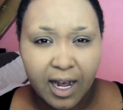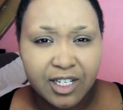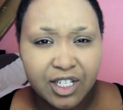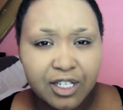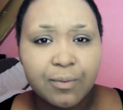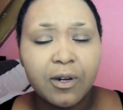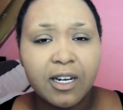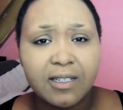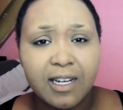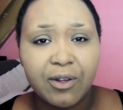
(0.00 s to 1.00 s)
I just want
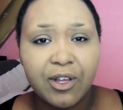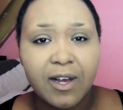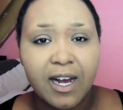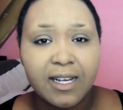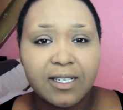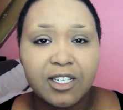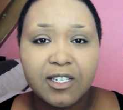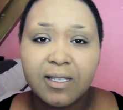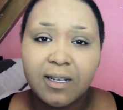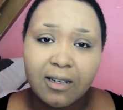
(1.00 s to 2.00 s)
to tell you guys
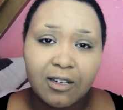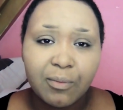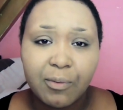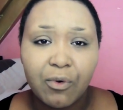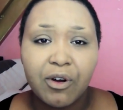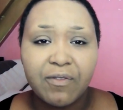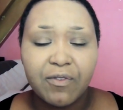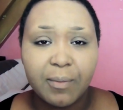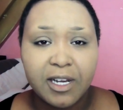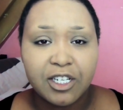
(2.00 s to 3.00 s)
just a little bit more
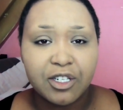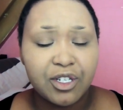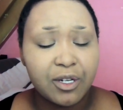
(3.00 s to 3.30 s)
information.